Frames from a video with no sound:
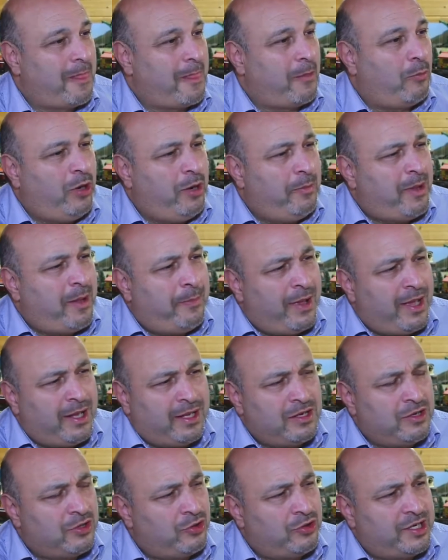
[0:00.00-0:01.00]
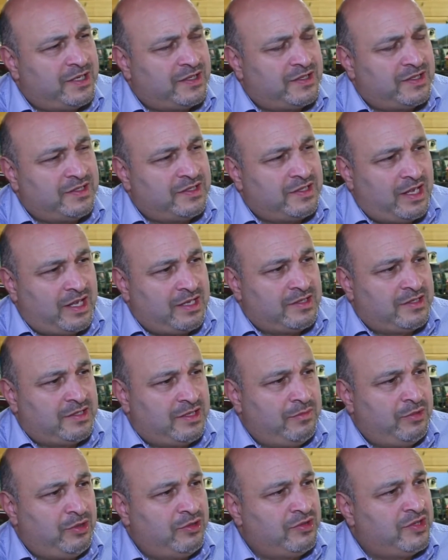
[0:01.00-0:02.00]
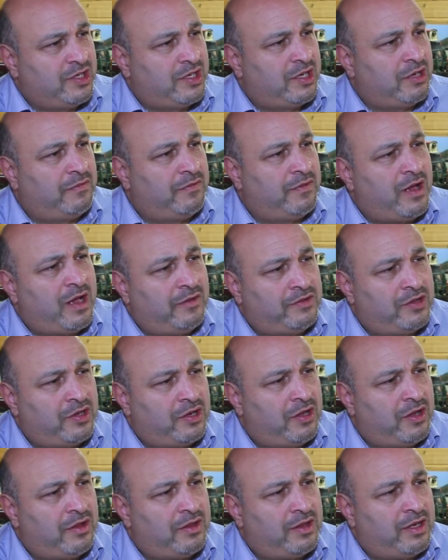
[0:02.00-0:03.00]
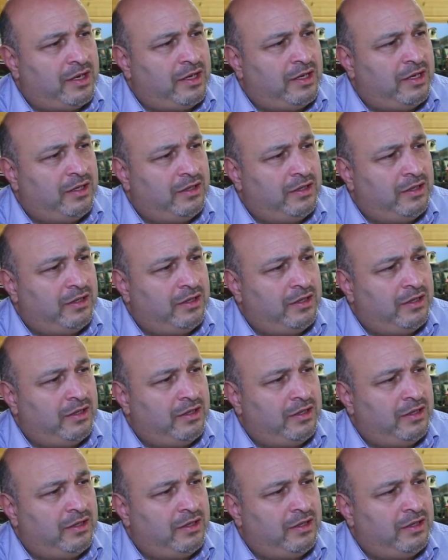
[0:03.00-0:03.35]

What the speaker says: What about back in Greece? Is the music evolved at all there?